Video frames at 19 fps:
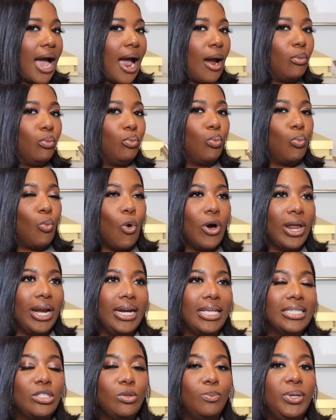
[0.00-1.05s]
I wanted
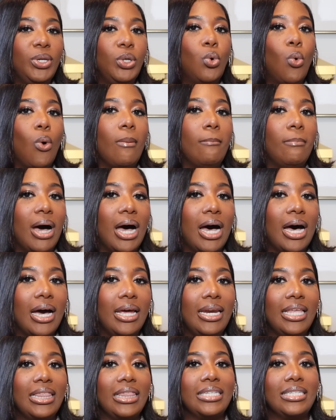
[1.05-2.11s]
it to be
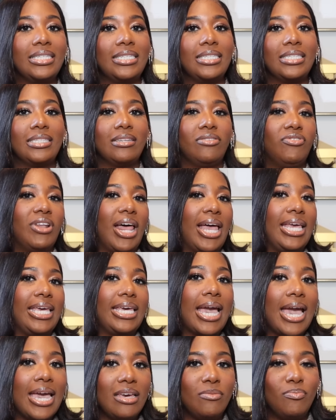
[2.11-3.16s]
gourmand in the sense of like
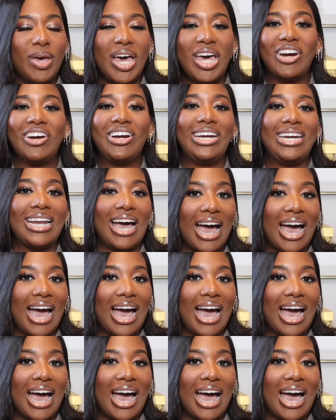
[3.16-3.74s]
cake batter and